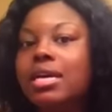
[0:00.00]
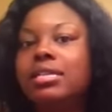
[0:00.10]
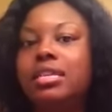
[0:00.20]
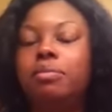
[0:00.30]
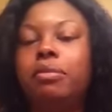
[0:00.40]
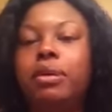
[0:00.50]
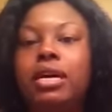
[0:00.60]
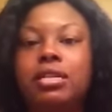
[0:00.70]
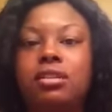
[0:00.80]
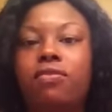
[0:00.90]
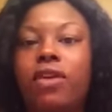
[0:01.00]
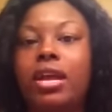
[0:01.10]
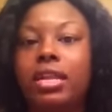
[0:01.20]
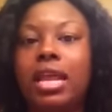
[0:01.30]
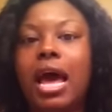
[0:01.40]
simply because of the
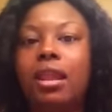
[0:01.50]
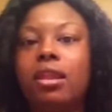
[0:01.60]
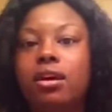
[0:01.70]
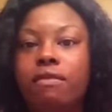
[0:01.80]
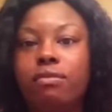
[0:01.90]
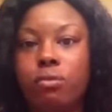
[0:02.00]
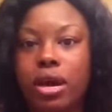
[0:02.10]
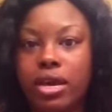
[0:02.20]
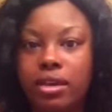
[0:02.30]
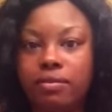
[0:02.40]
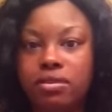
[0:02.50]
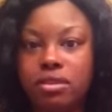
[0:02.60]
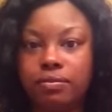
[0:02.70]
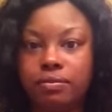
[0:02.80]
fact that I love waves.